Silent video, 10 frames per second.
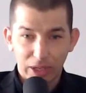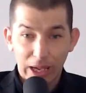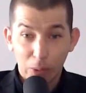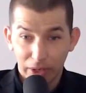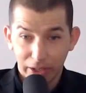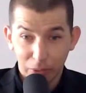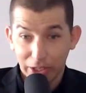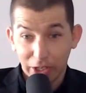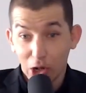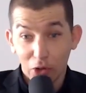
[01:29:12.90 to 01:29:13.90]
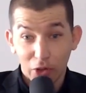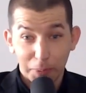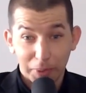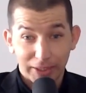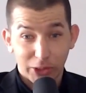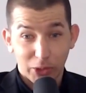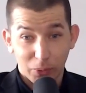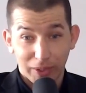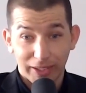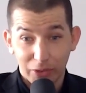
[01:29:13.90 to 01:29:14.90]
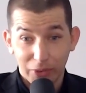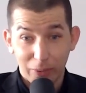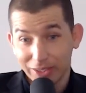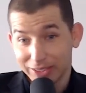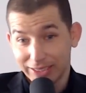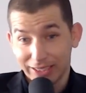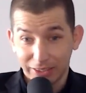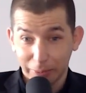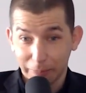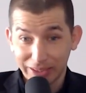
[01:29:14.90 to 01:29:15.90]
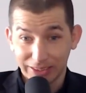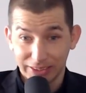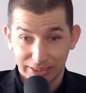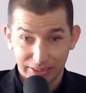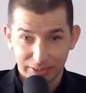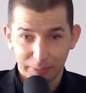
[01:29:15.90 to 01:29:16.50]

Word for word: I would so, you wouldn't know though because you don't really you can't really see into their business.